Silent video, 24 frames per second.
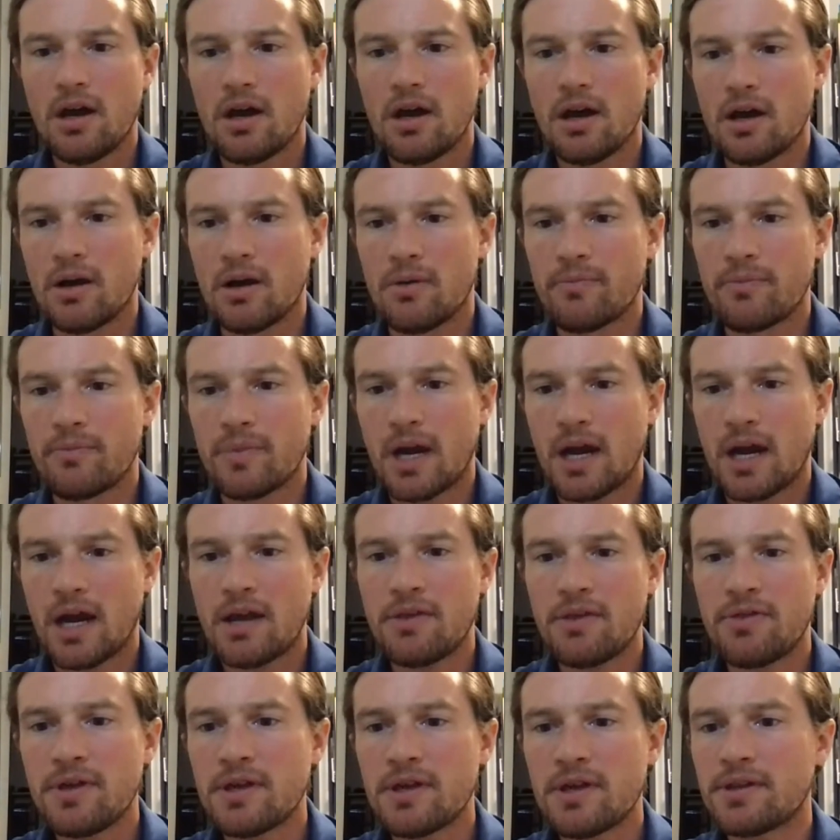
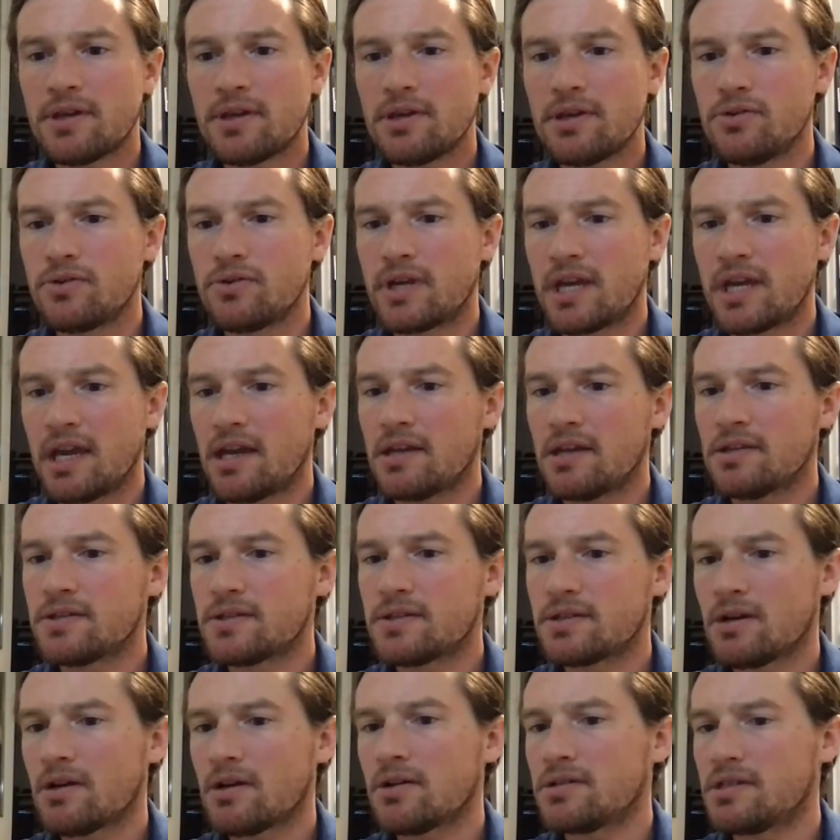I think that you
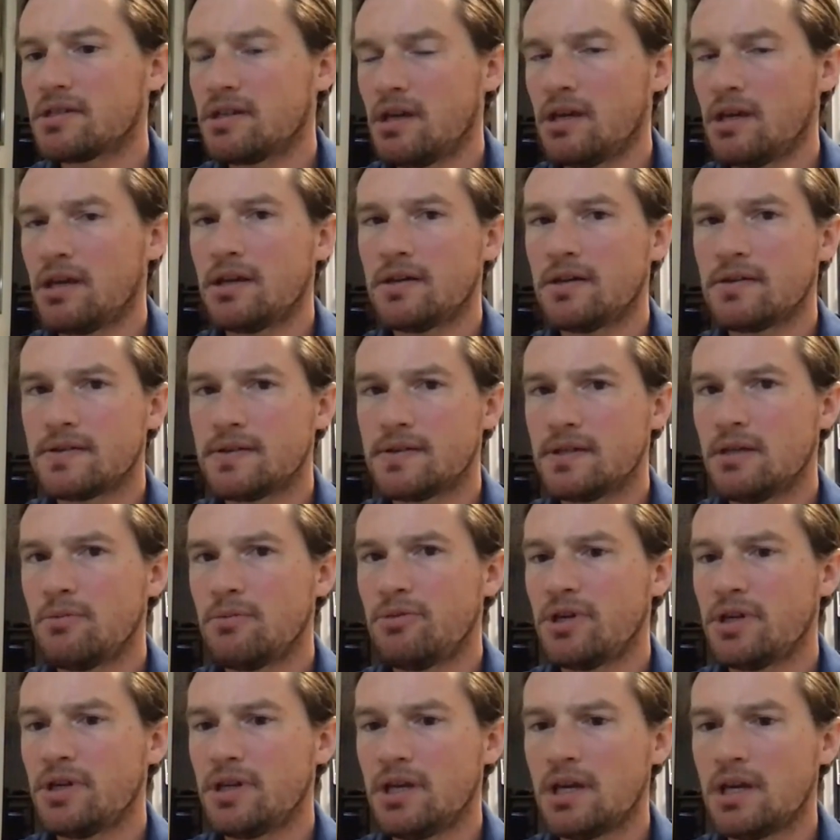can start taking
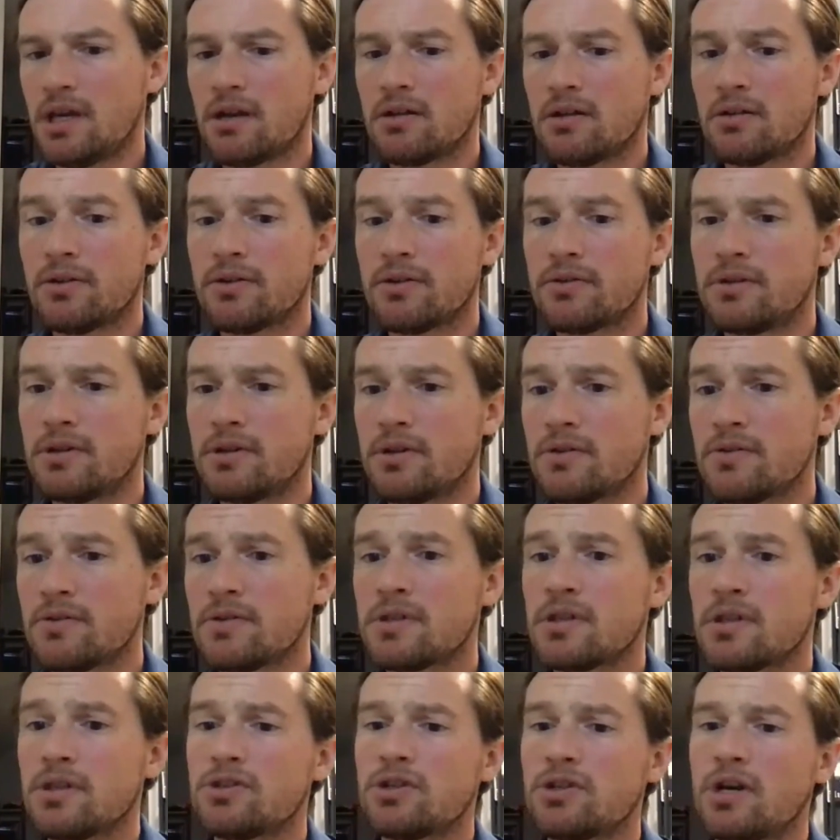CBD at a low dose
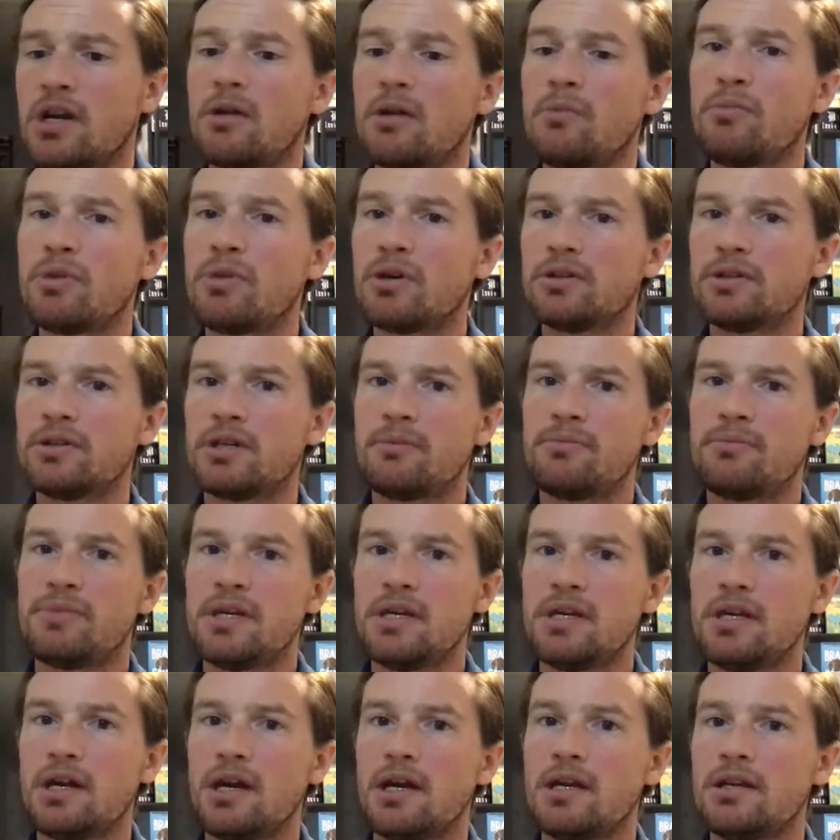to try to build up
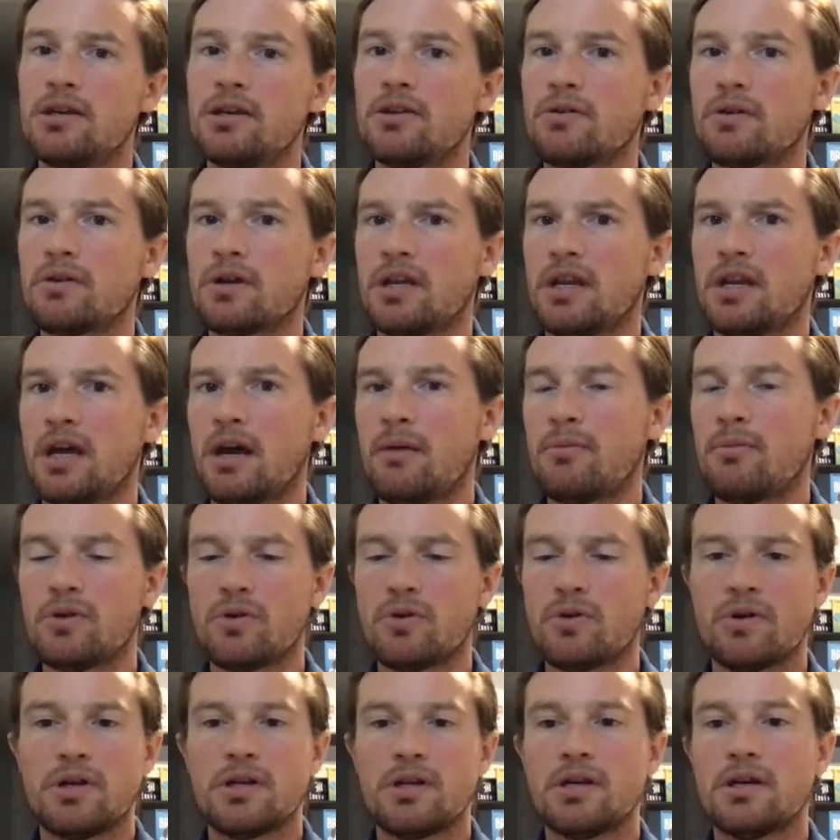the
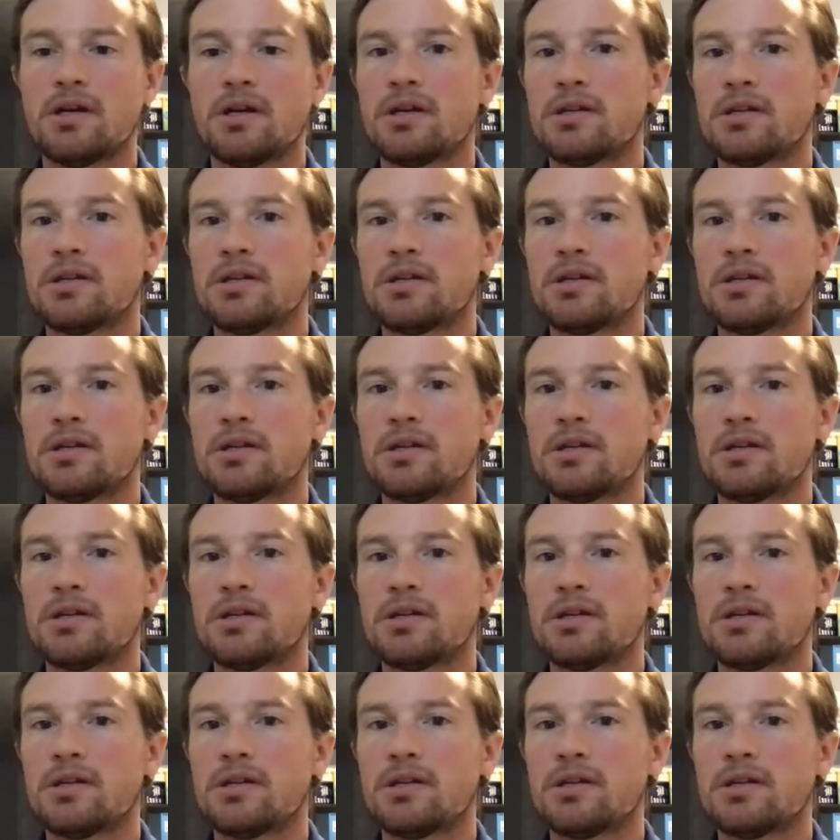endocannabinoid